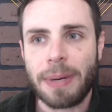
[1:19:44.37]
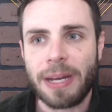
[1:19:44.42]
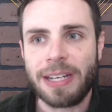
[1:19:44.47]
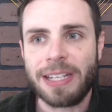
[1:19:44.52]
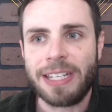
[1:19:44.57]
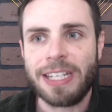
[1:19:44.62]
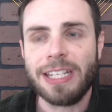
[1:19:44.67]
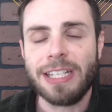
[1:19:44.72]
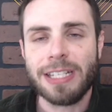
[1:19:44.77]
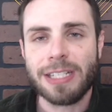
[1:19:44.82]
But
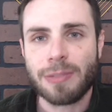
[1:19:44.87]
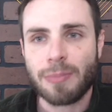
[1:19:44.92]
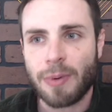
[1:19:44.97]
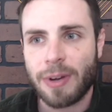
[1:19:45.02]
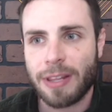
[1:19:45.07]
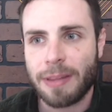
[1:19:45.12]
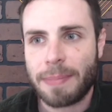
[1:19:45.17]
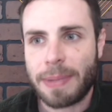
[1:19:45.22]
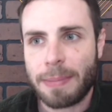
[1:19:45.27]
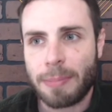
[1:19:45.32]
he is one
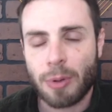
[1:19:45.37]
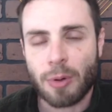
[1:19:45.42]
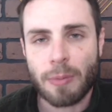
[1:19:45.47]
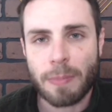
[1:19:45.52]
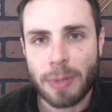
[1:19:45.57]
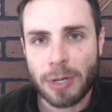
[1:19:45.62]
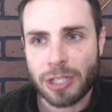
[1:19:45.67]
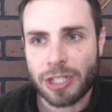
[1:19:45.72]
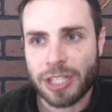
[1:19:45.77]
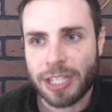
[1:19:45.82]
of the people who
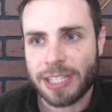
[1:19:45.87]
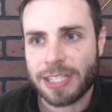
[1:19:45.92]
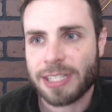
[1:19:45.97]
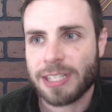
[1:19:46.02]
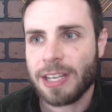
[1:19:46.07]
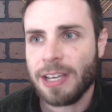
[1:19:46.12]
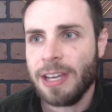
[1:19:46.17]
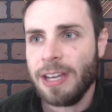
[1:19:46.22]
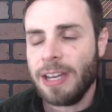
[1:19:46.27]
pushed this